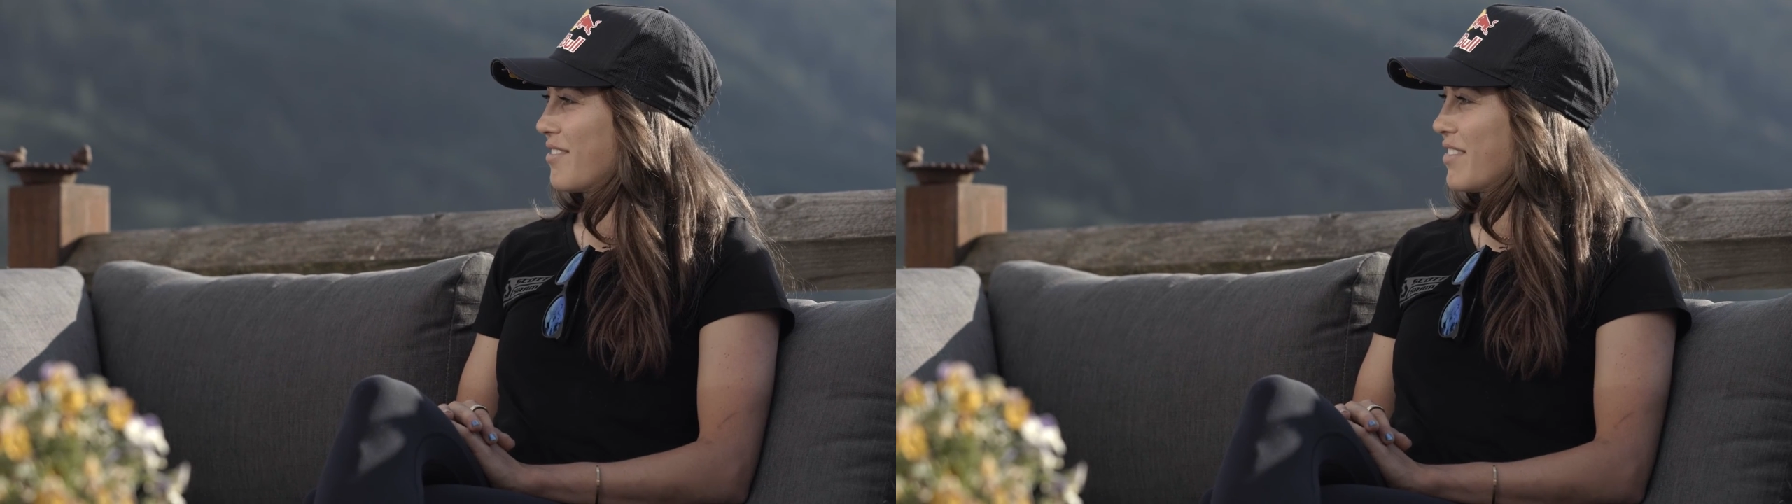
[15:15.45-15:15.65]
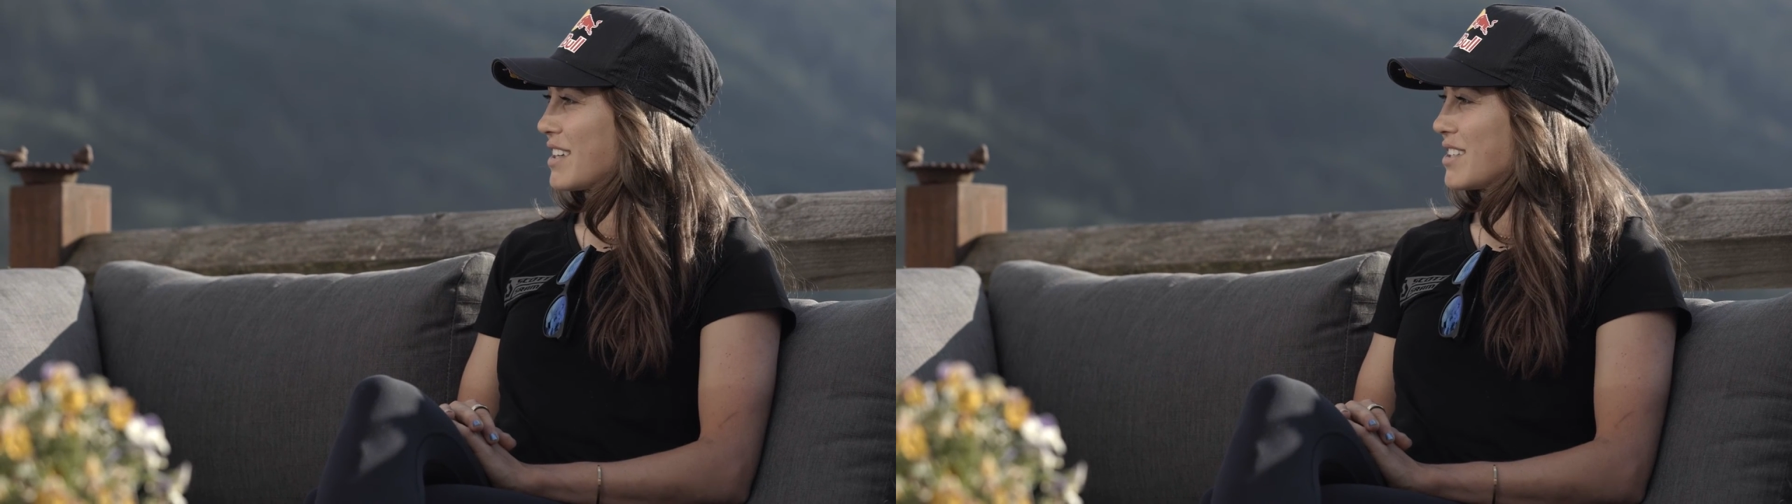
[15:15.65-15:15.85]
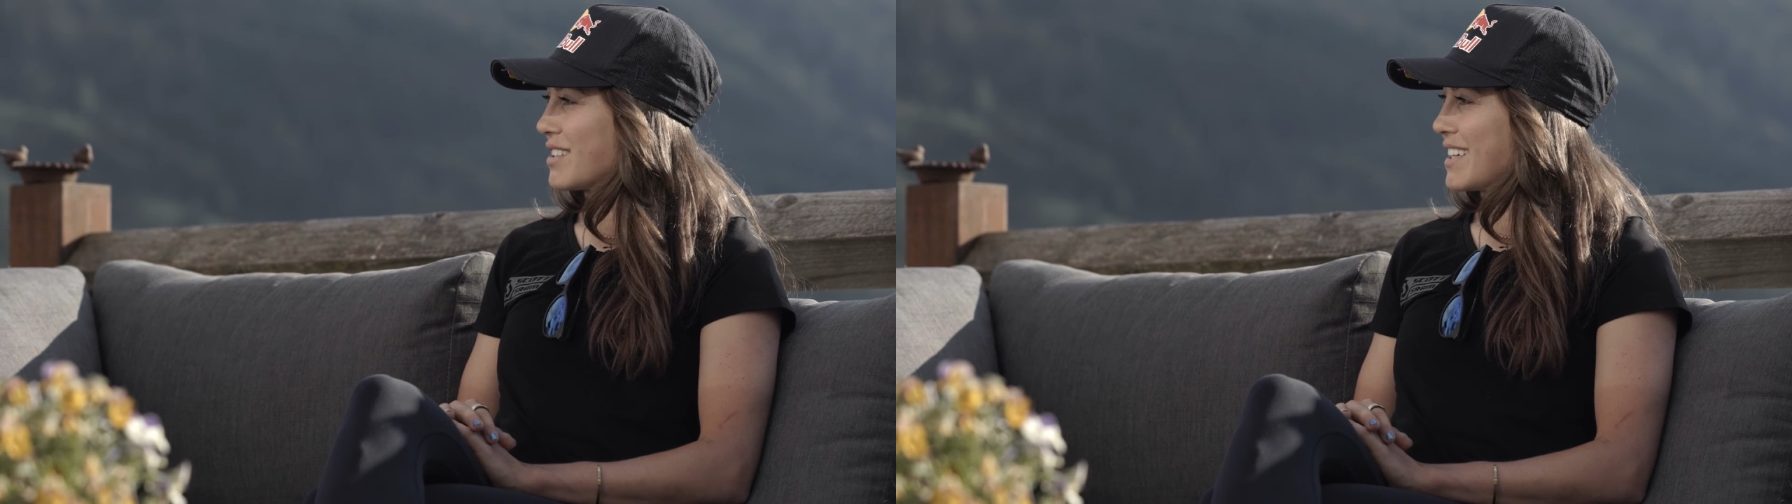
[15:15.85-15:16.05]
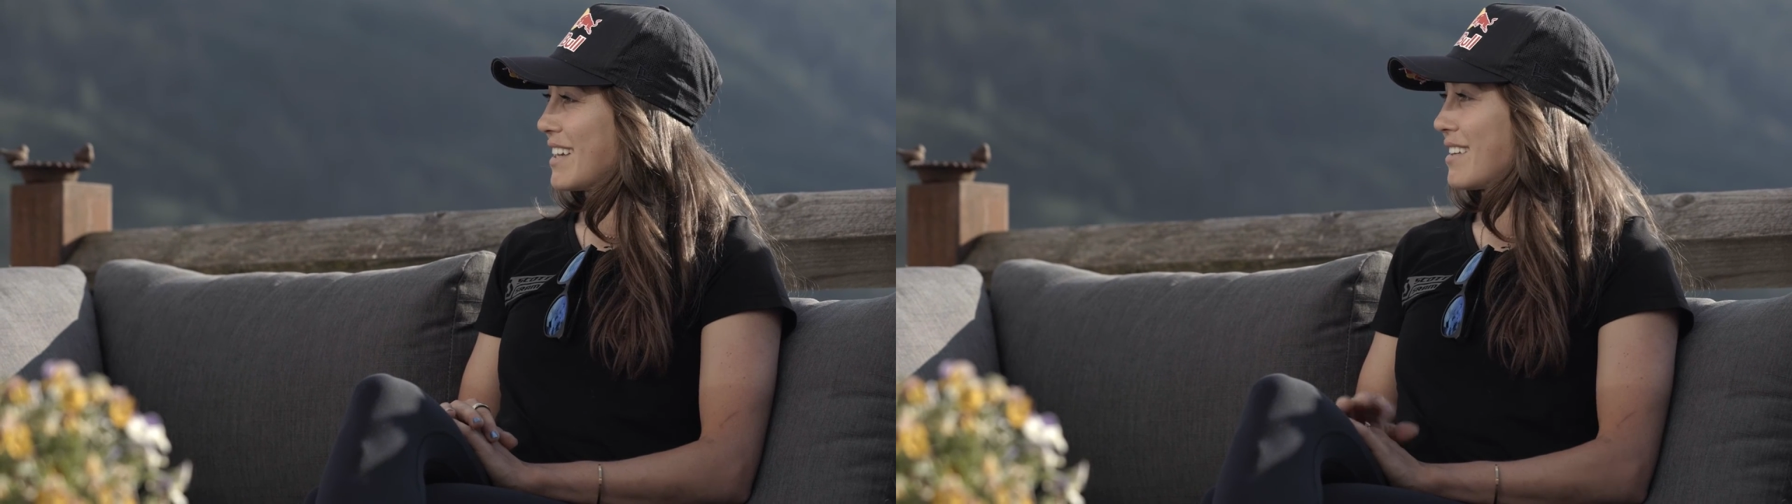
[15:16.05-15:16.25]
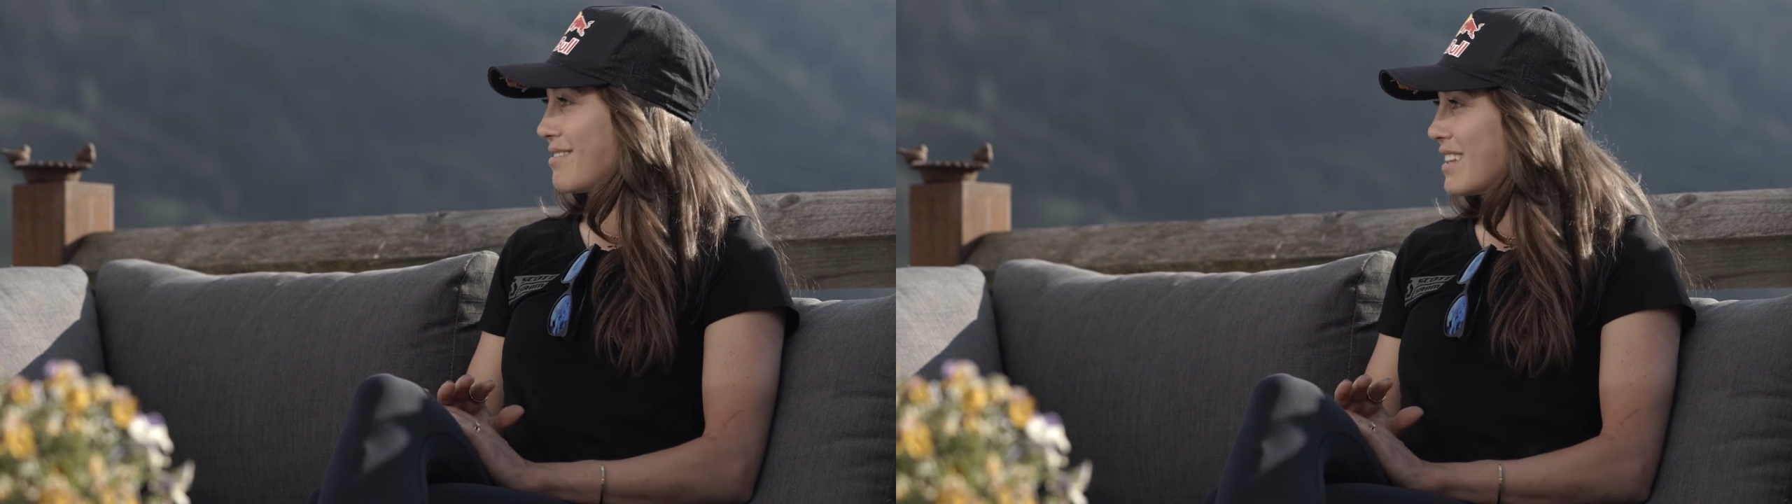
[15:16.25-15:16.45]

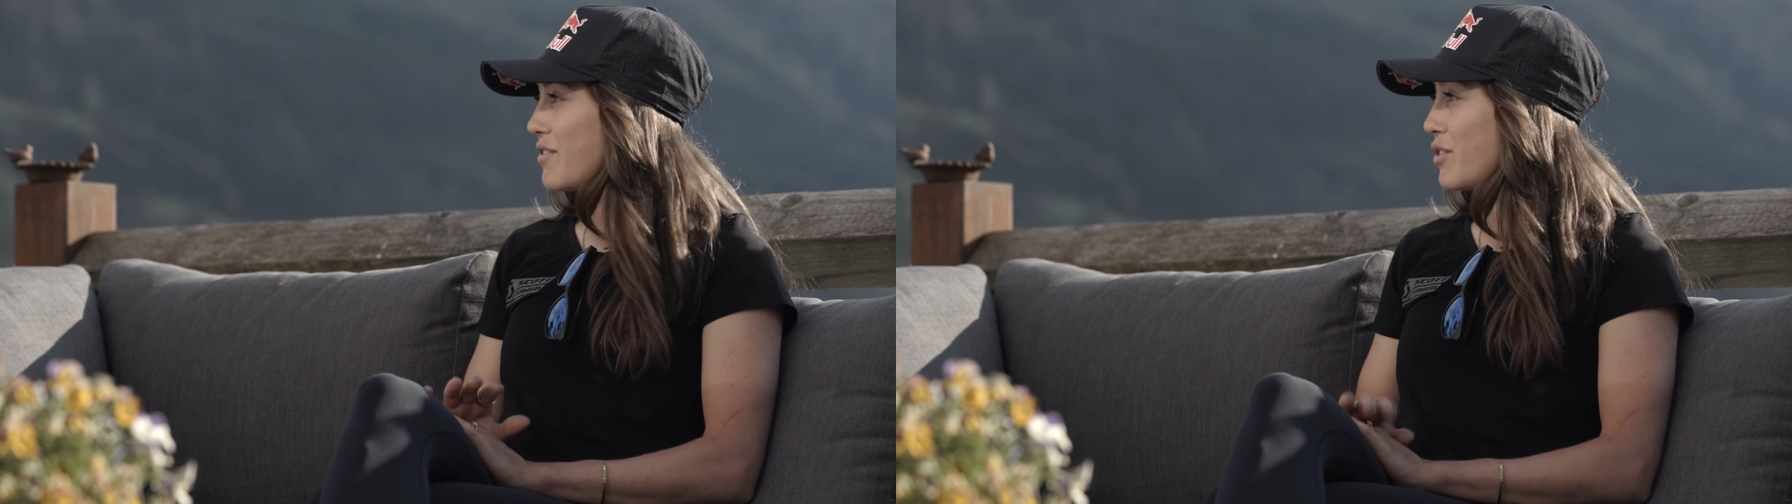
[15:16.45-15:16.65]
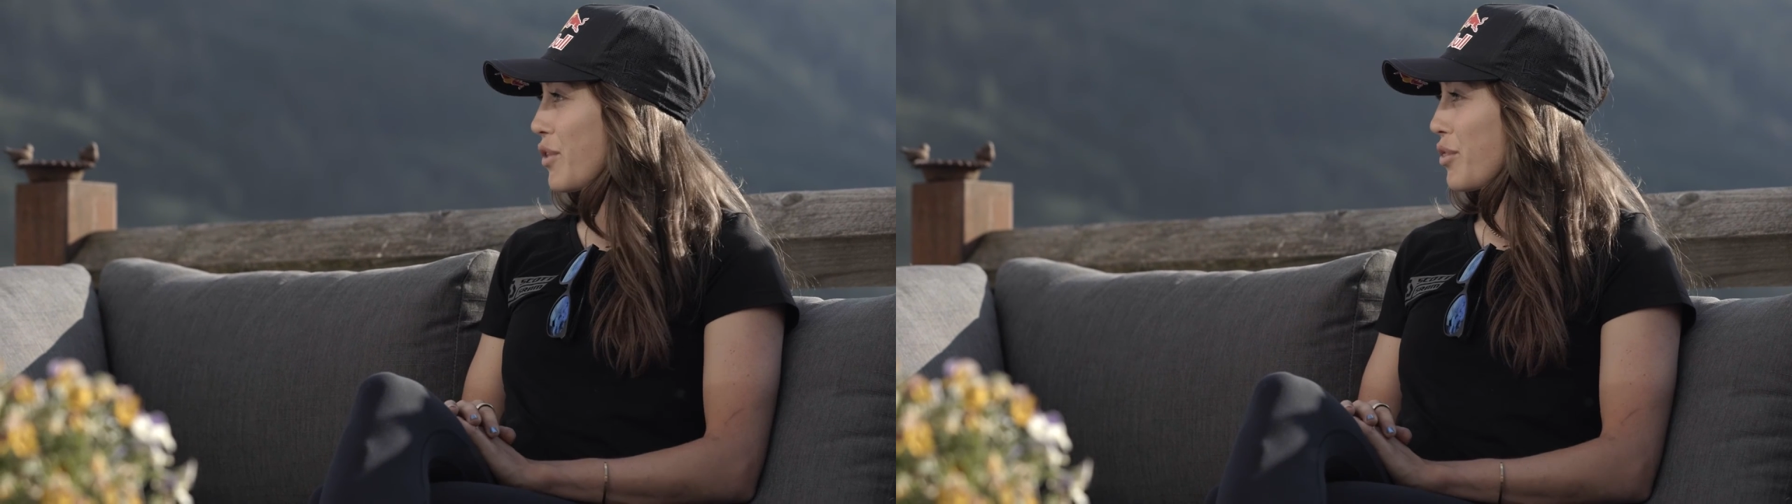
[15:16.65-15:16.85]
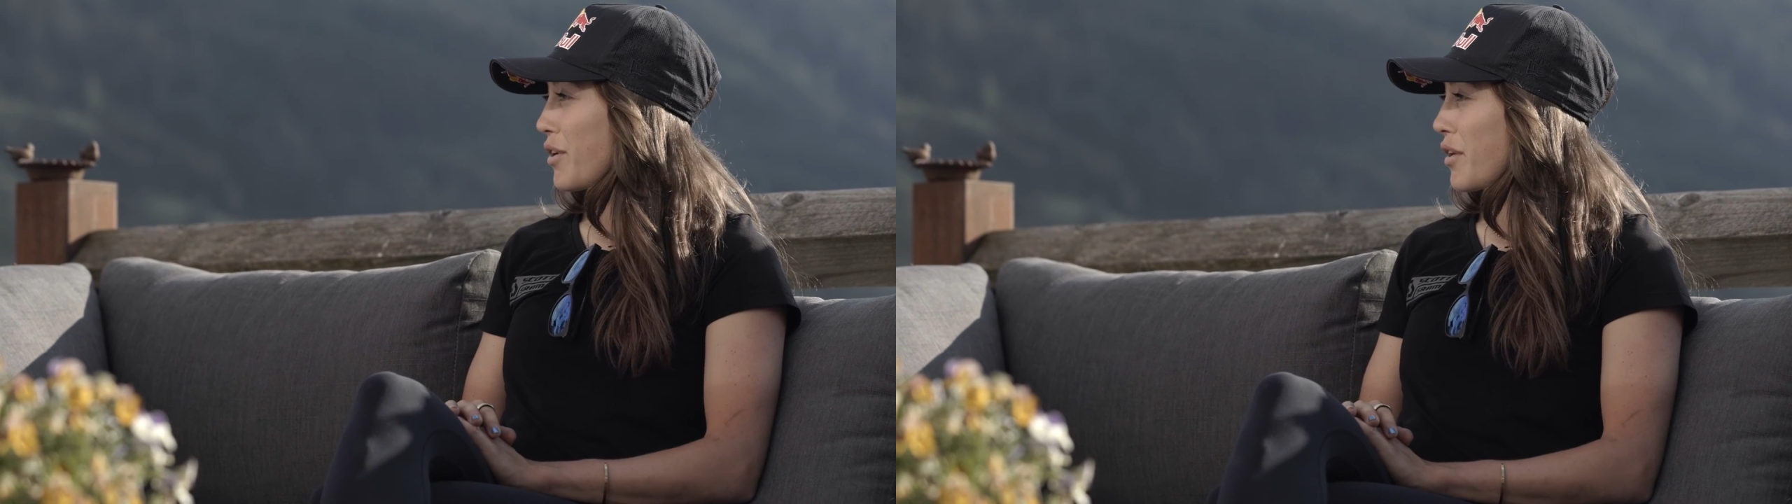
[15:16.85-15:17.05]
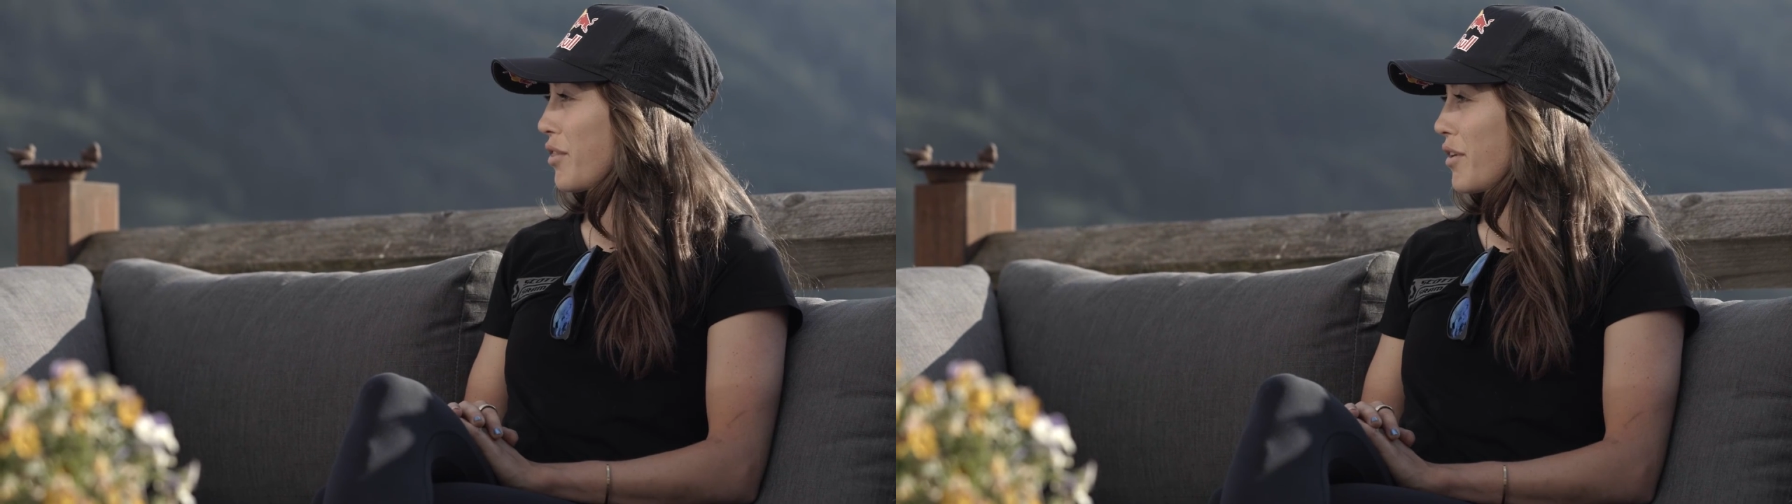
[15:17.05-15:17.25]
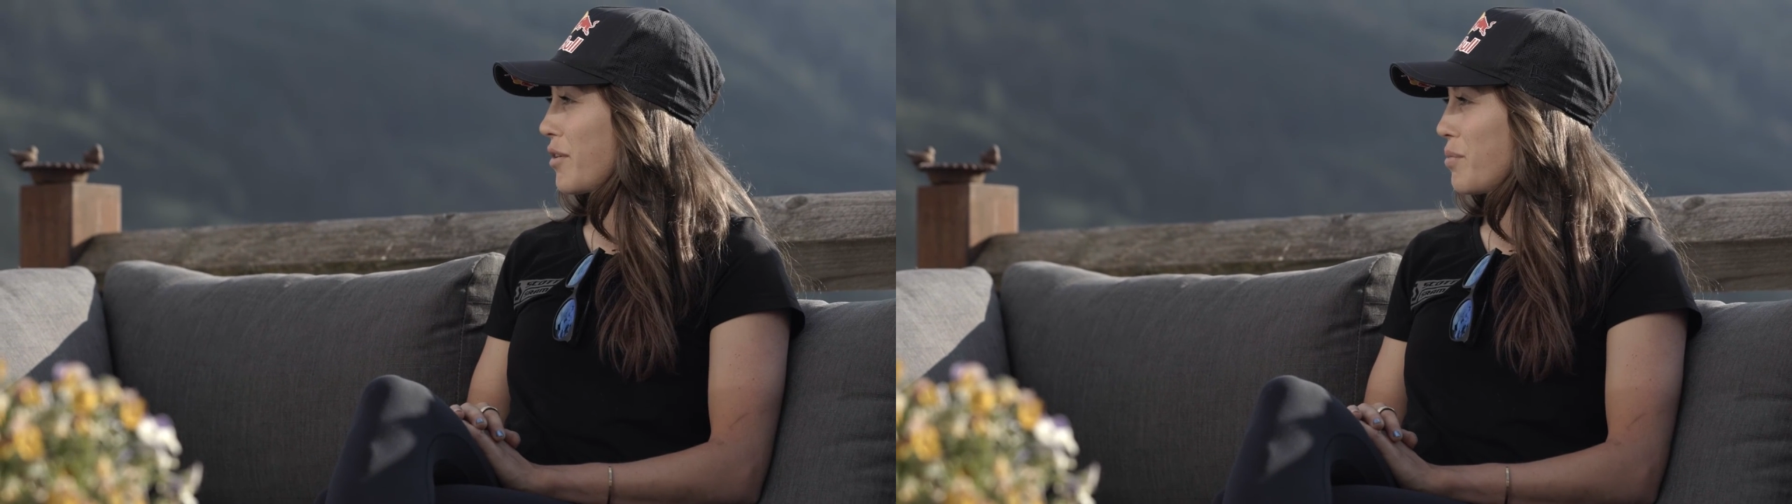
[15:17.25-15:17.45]
victory and even the
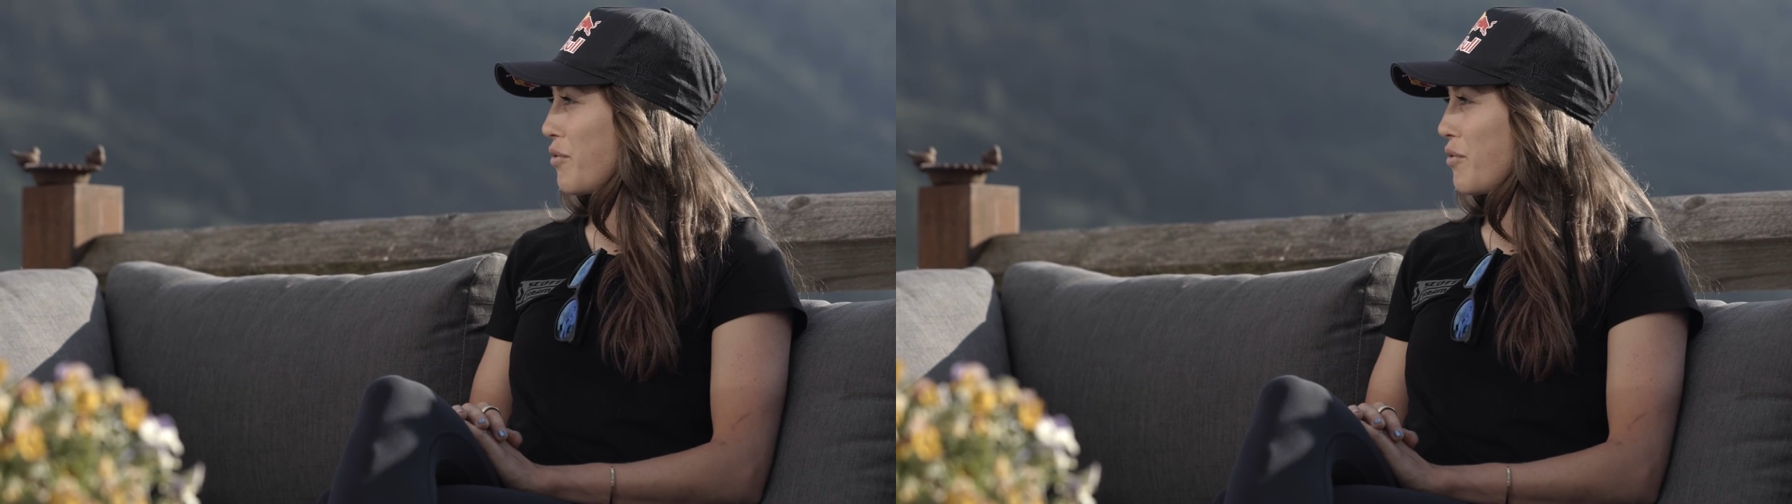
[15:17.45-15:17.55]
33rd